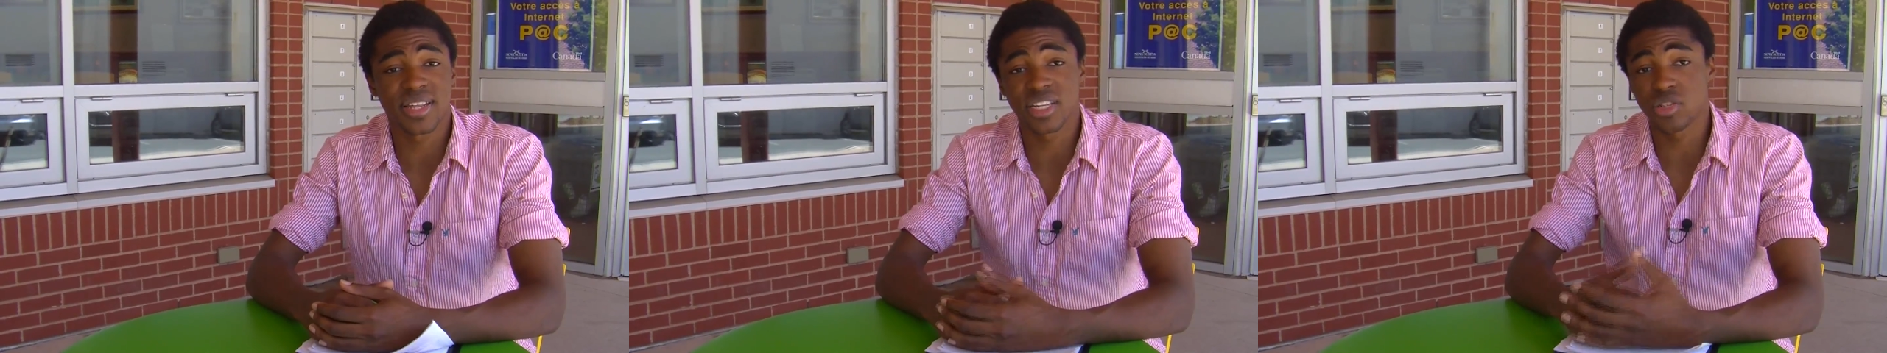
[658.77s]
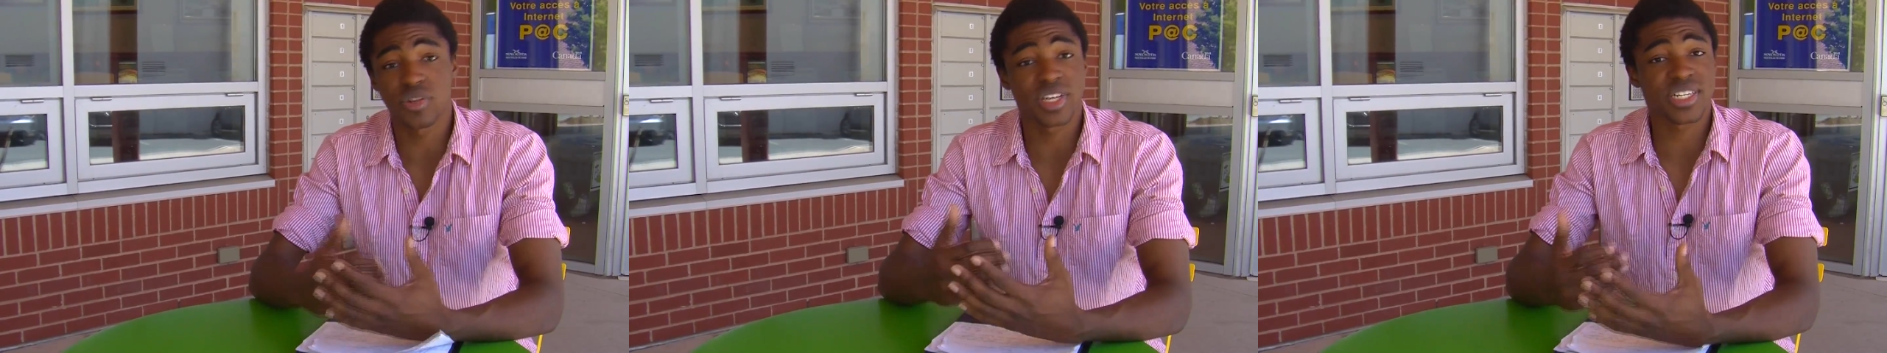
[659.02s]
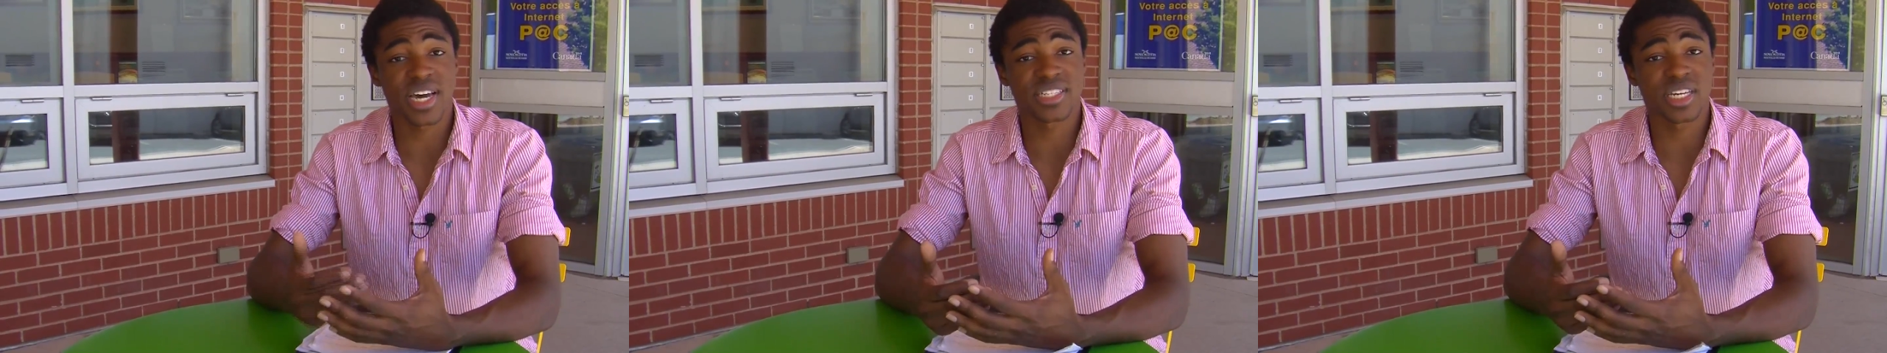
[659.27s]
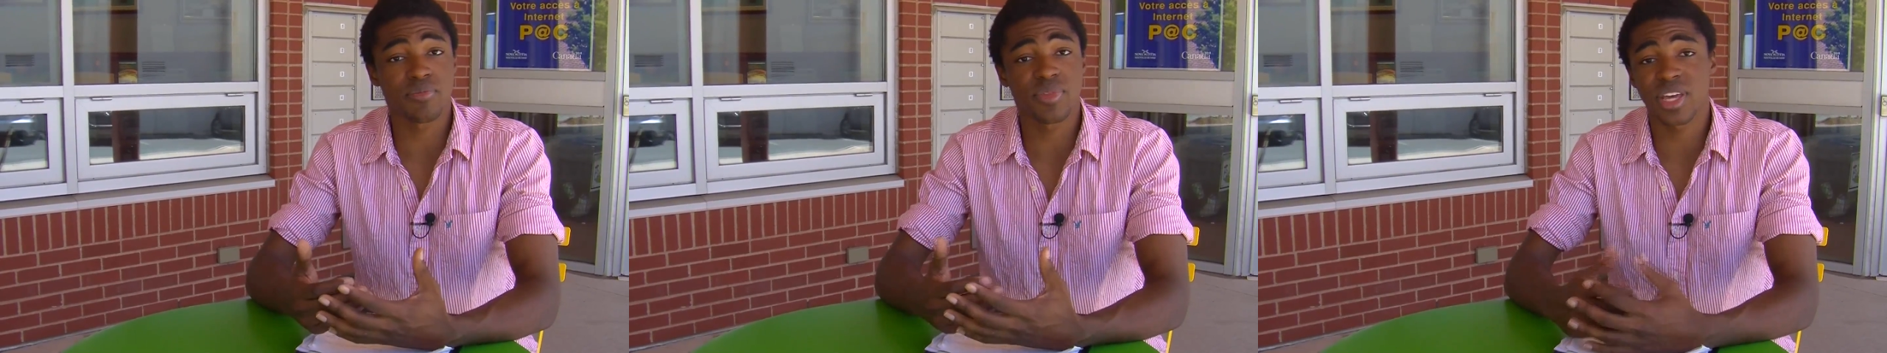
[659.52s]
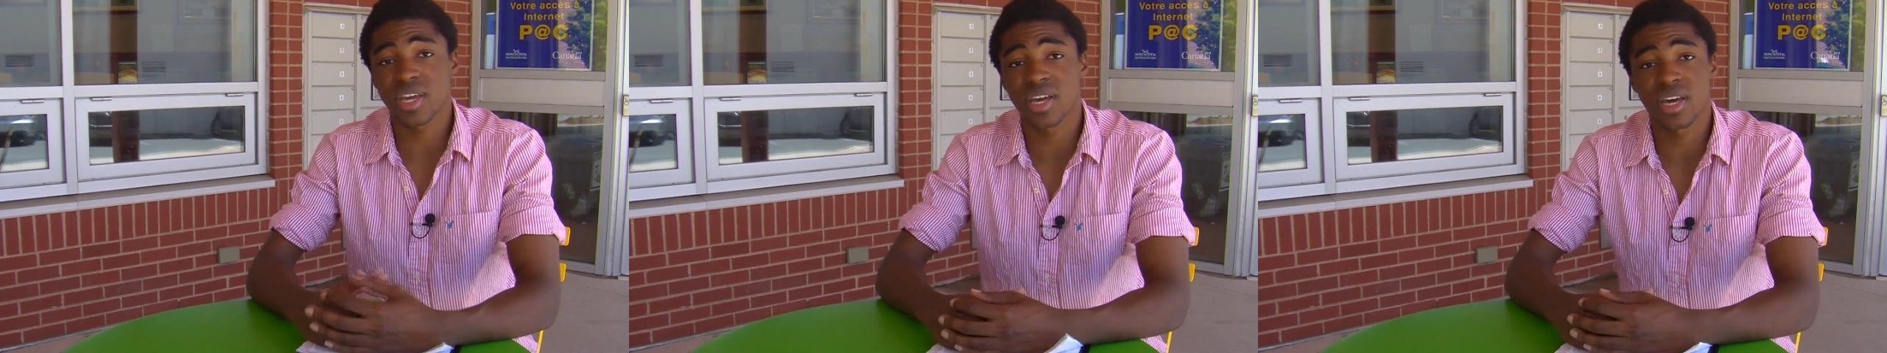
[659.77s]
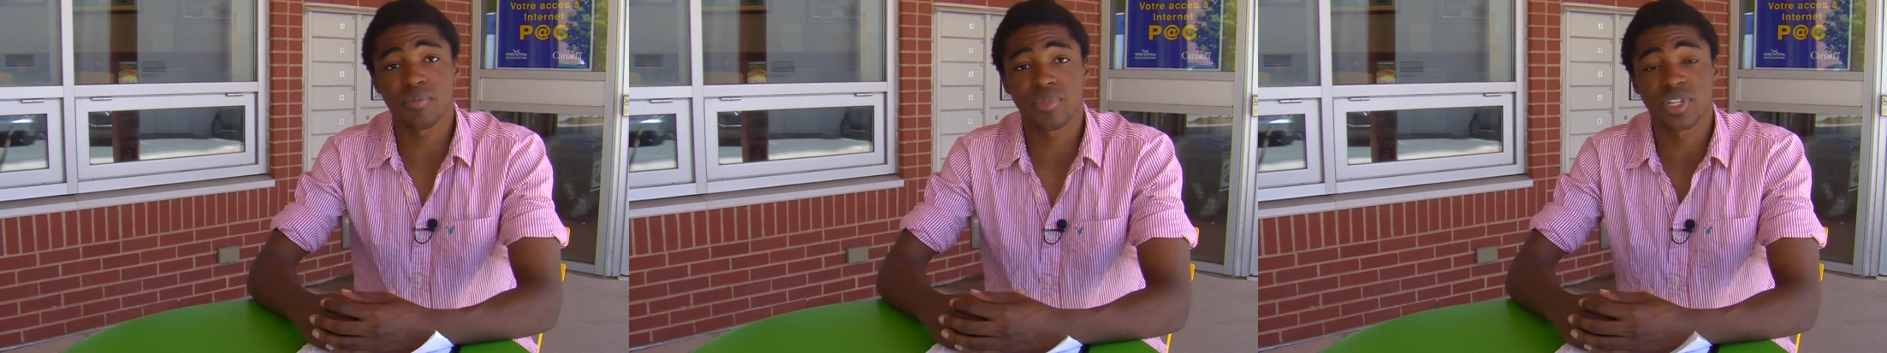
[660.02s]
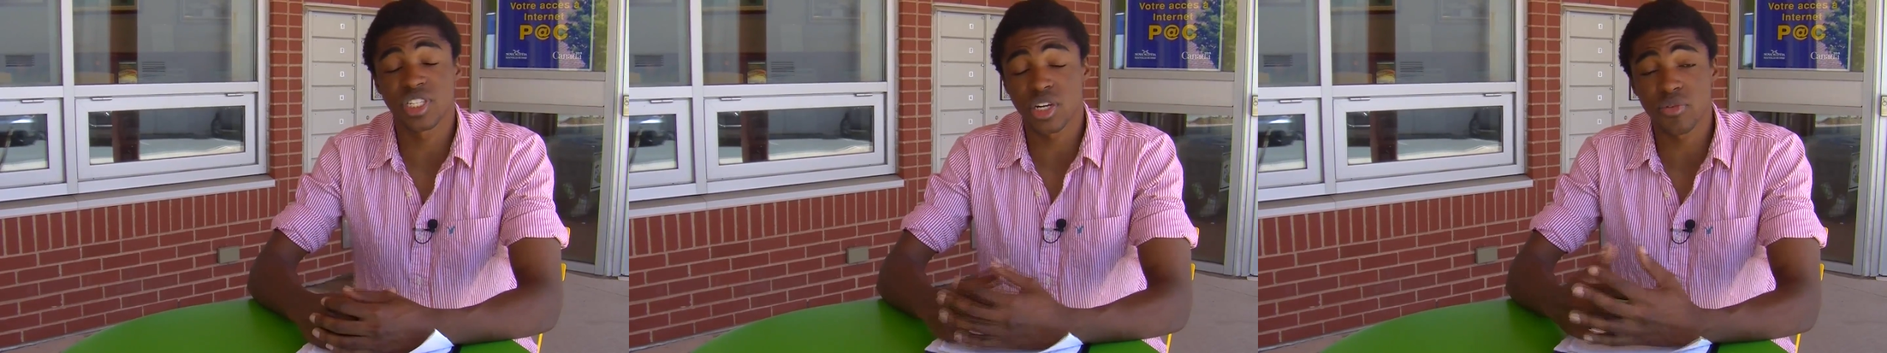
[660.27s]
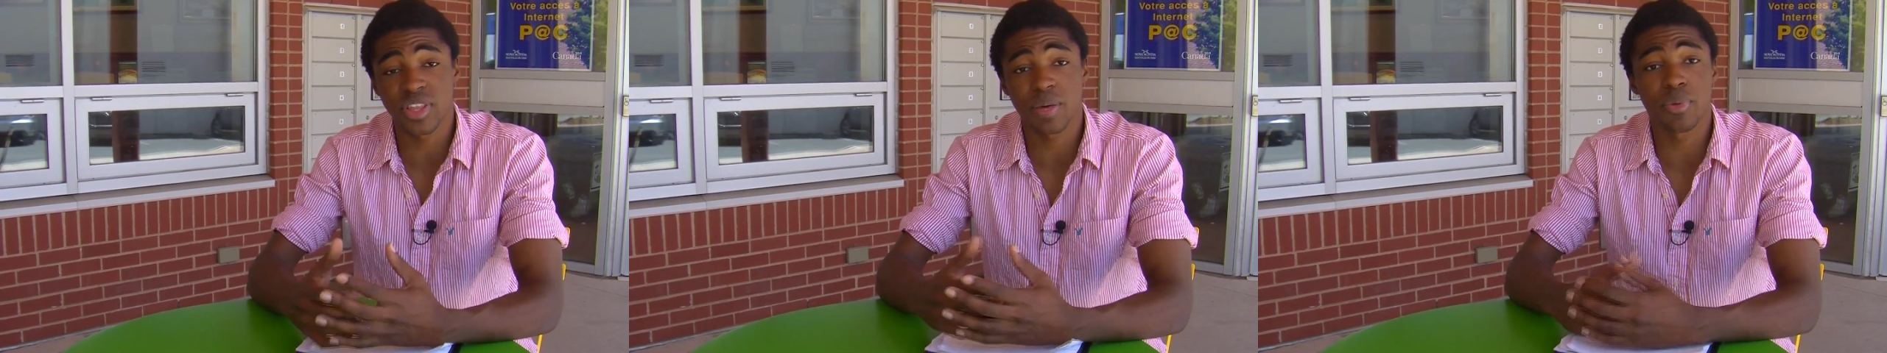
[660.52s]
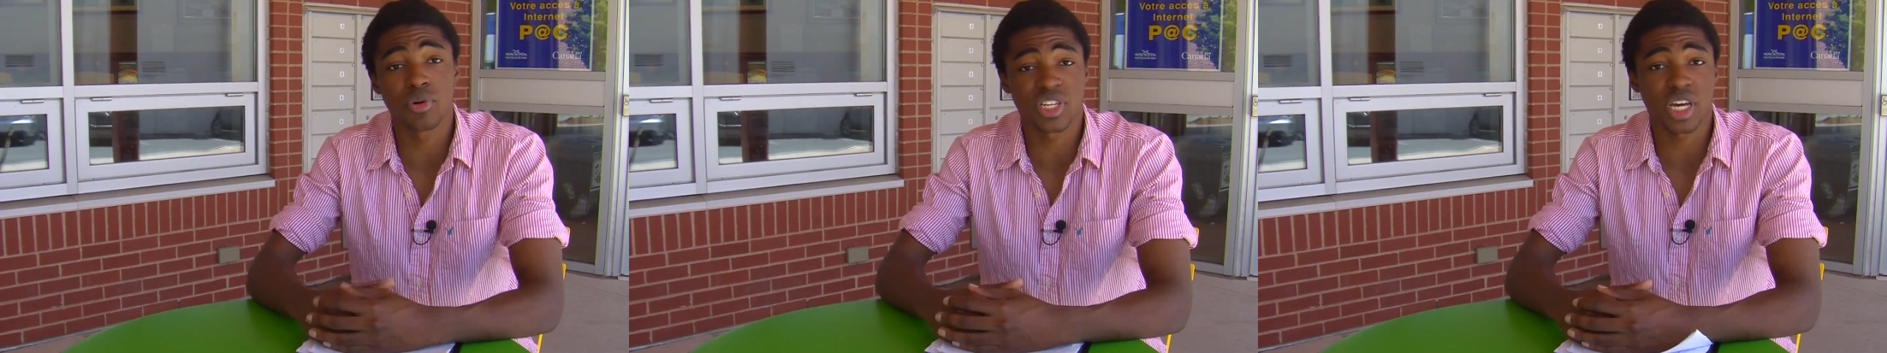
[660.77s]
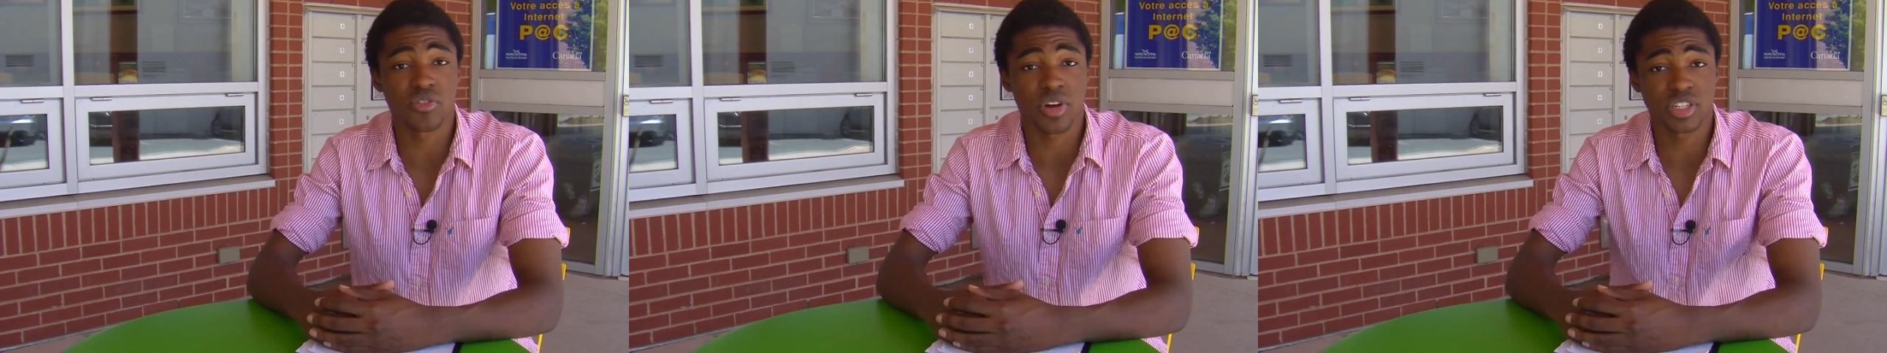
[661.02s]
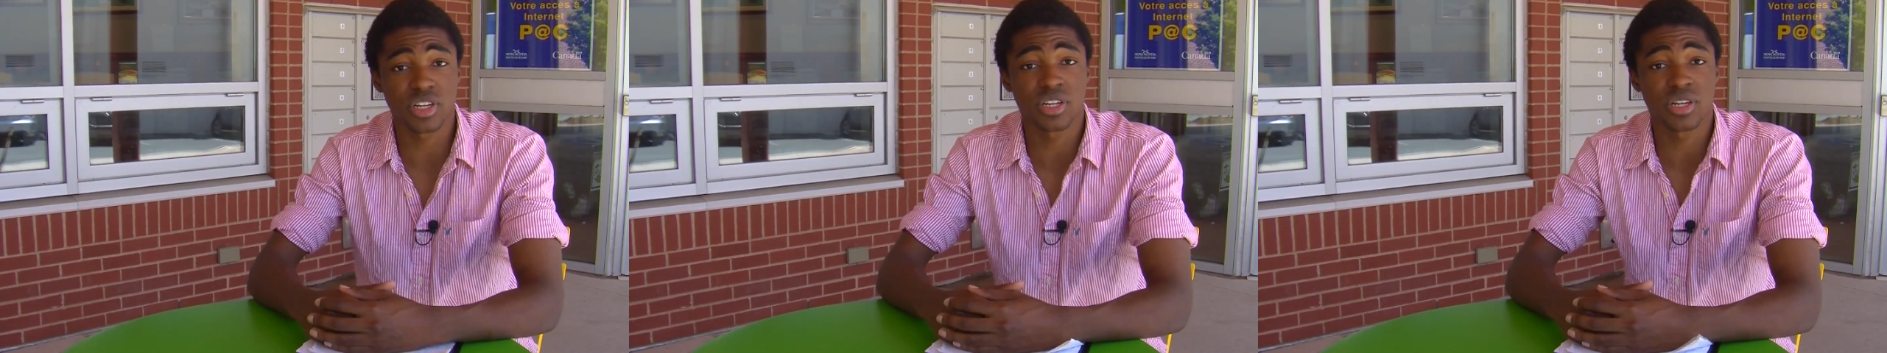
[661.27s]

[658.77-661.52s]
they do the exact same thing, considering that post-secondary